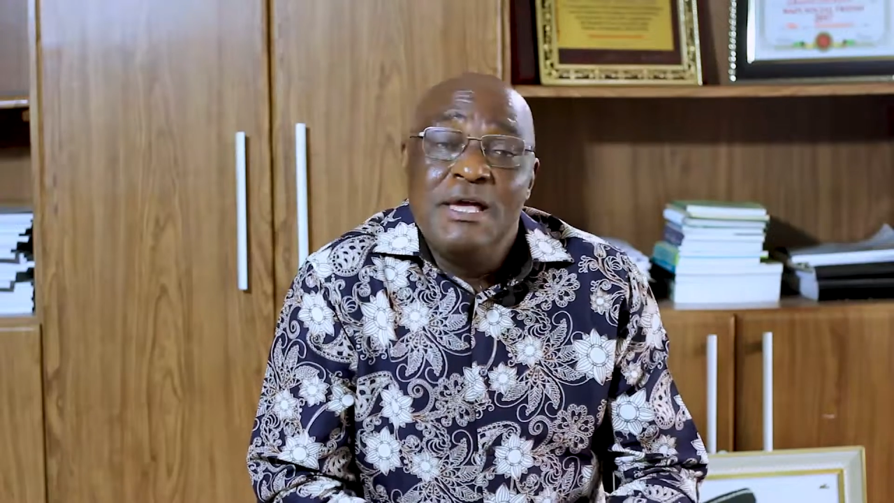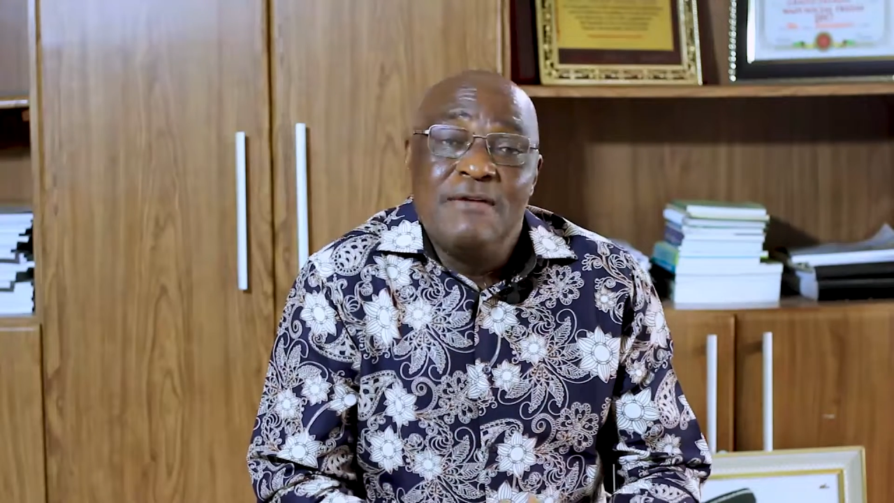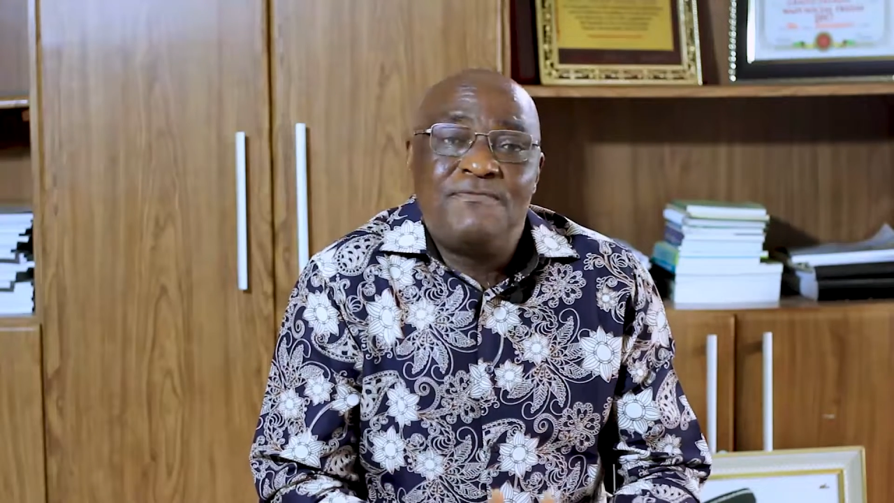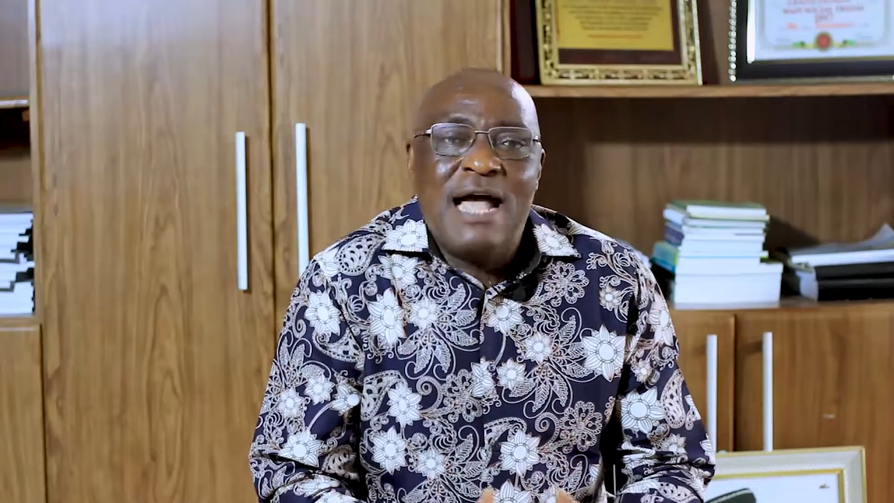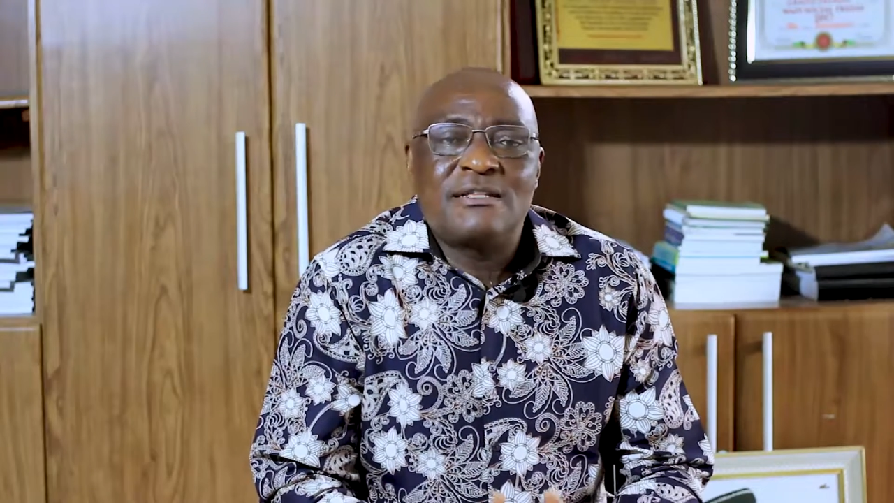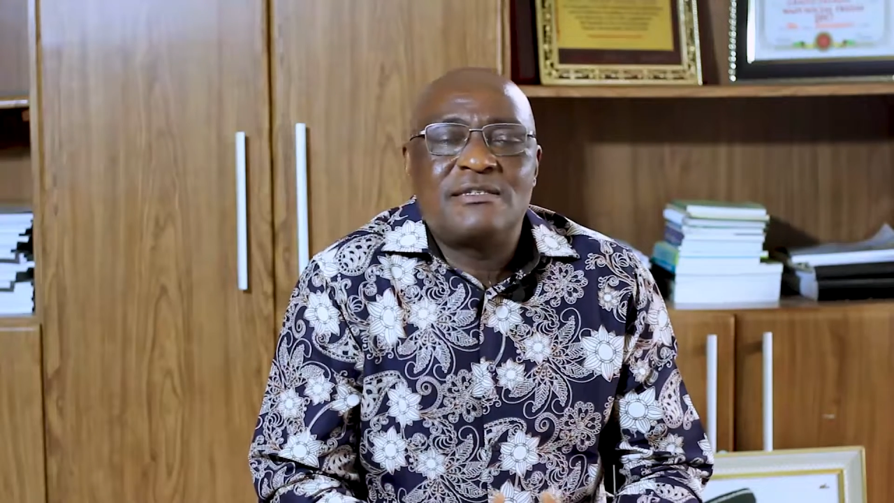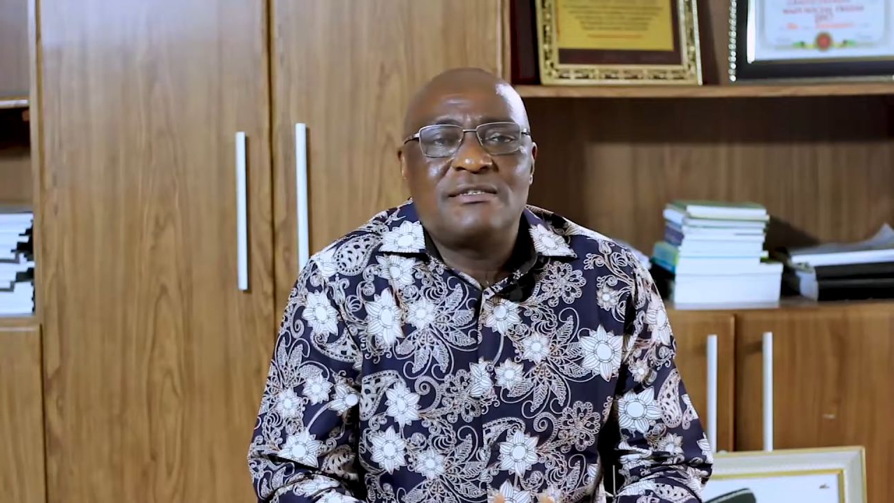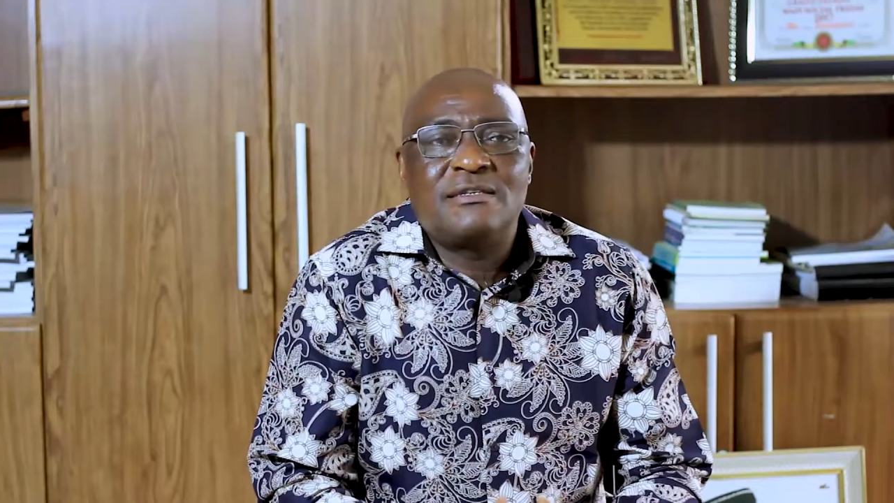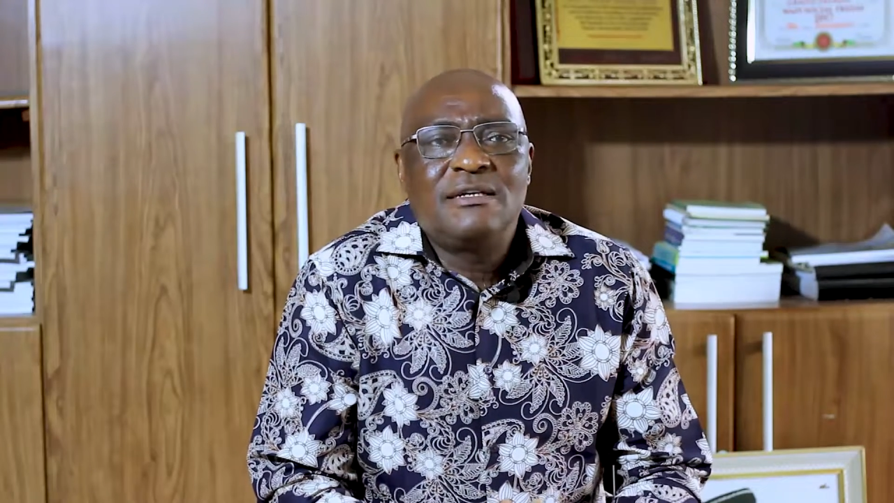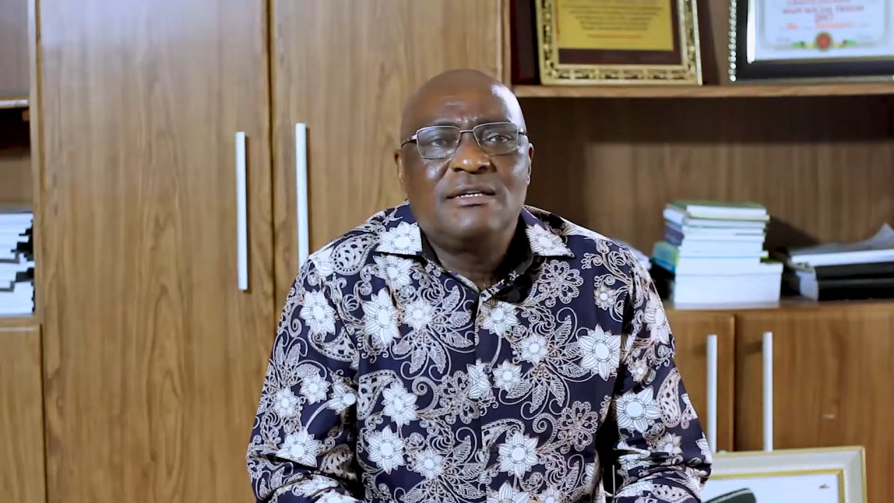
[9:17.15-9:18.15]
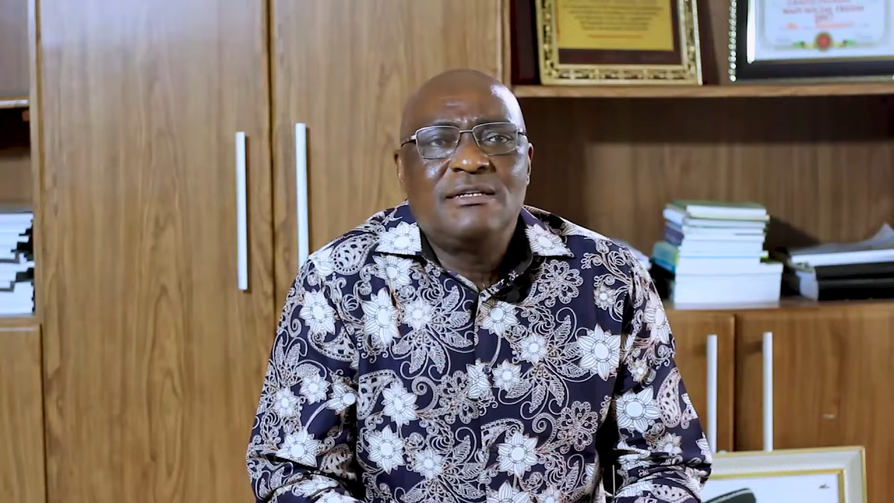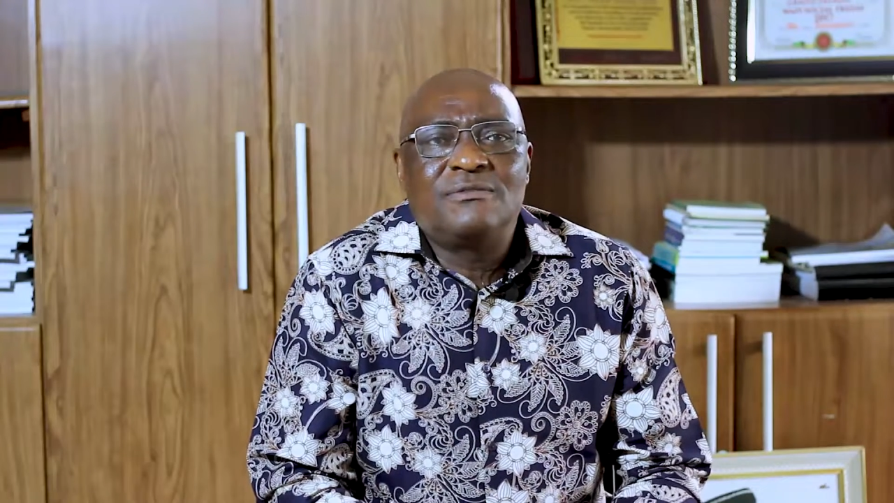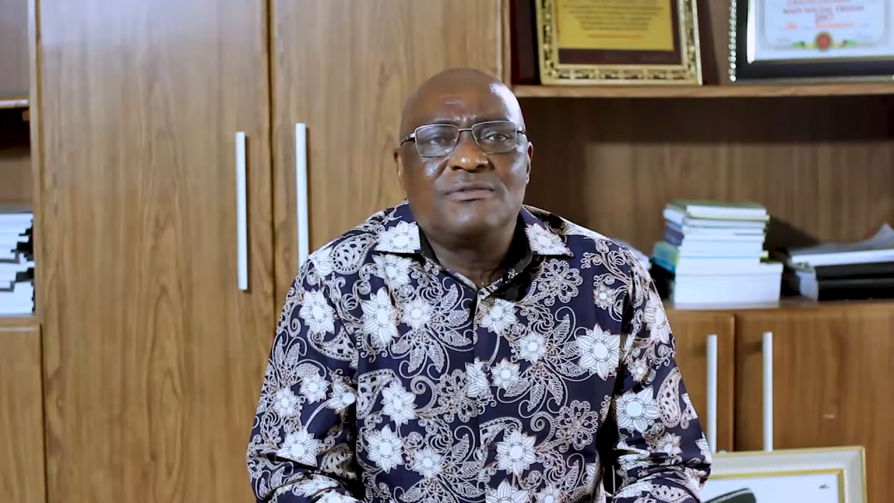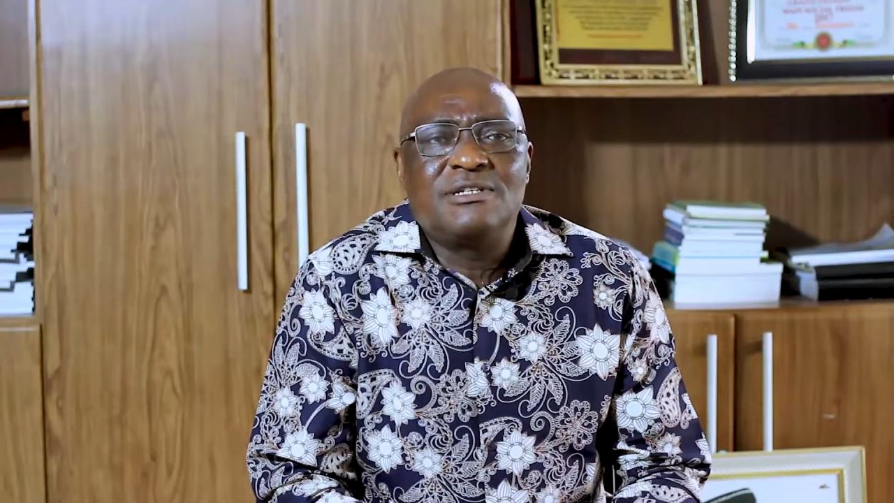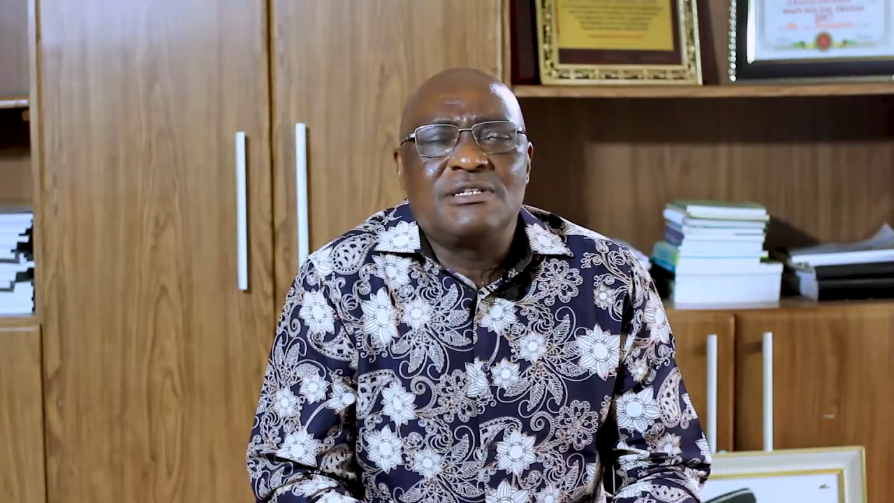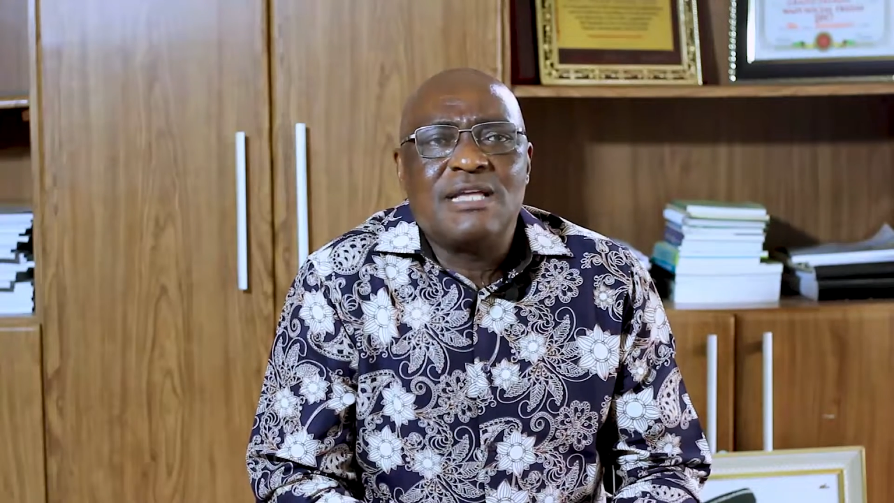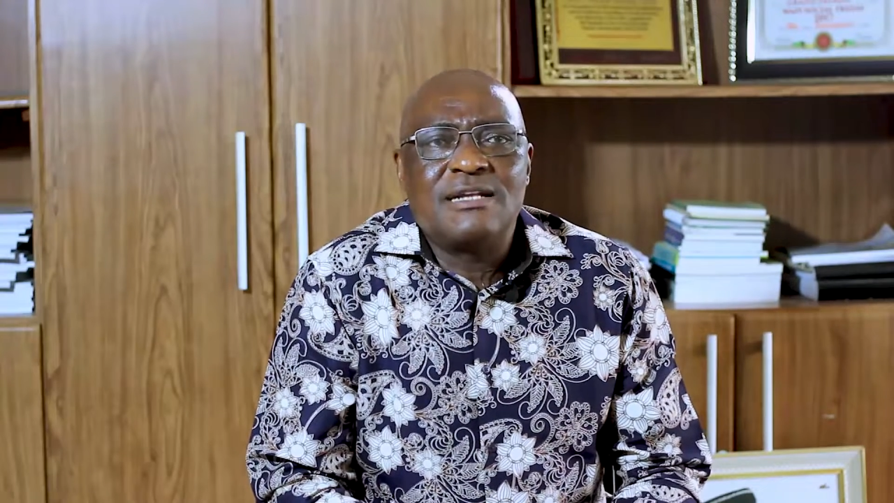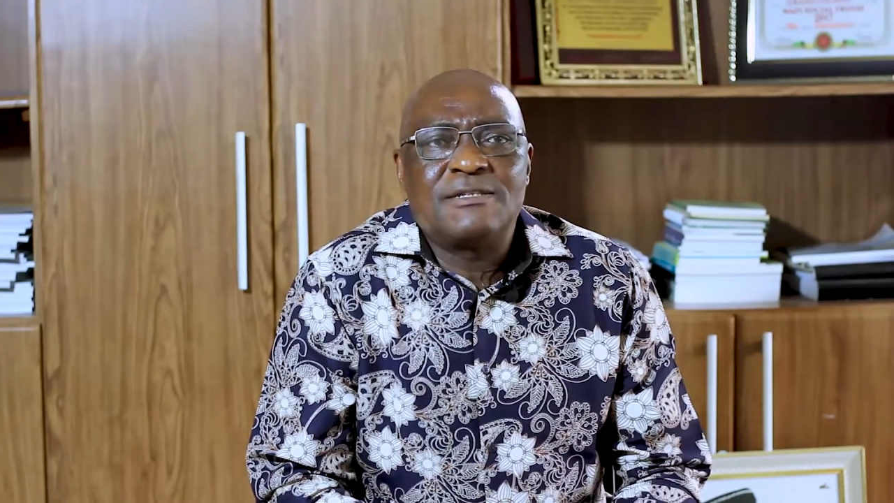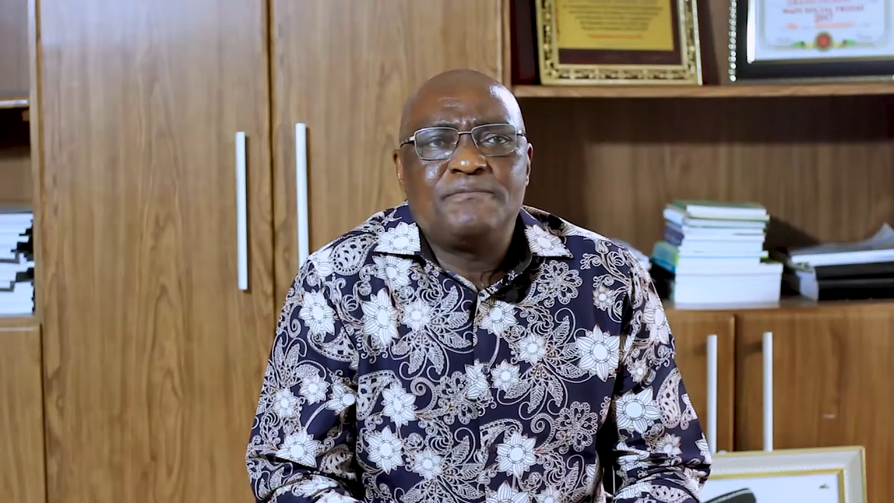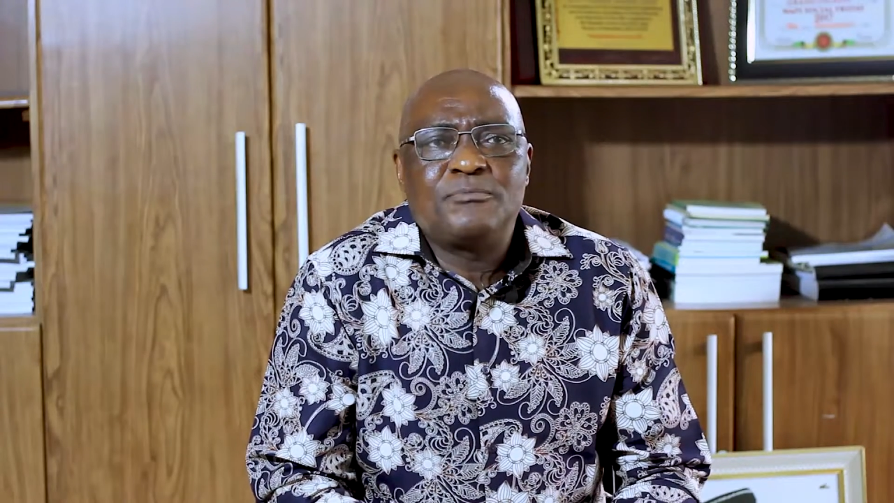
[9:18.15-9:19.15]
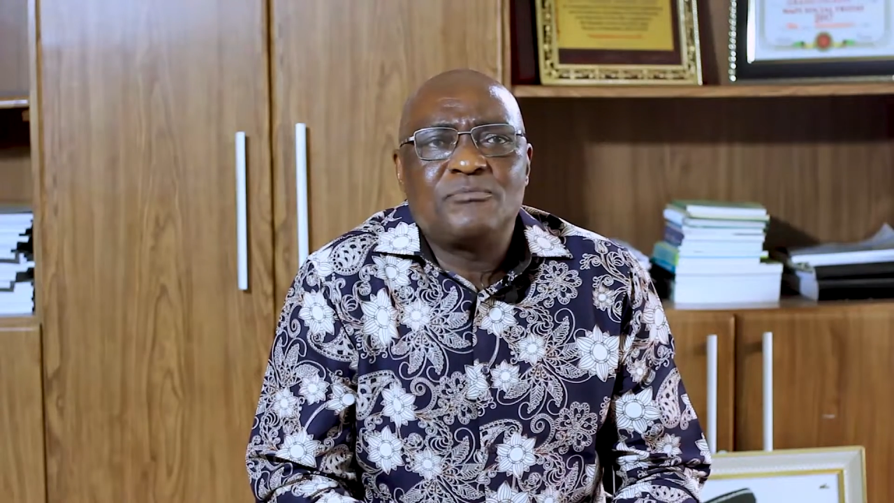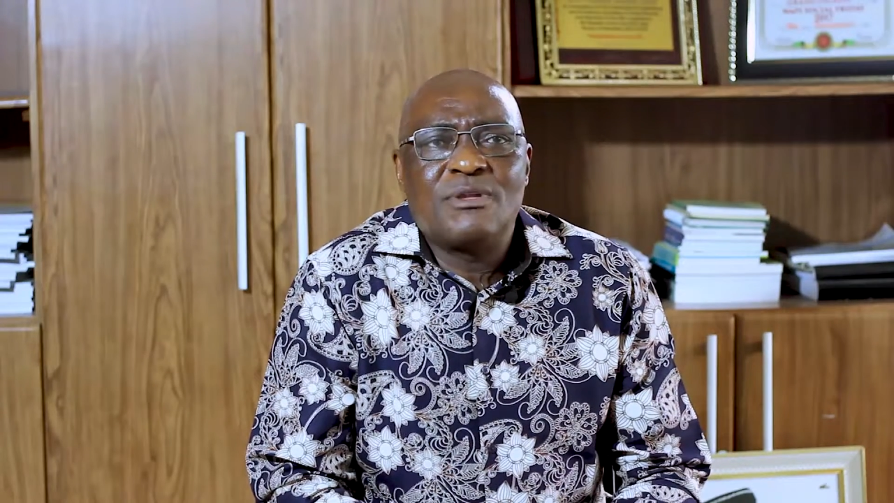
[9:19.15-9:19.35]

In fact, the truth is that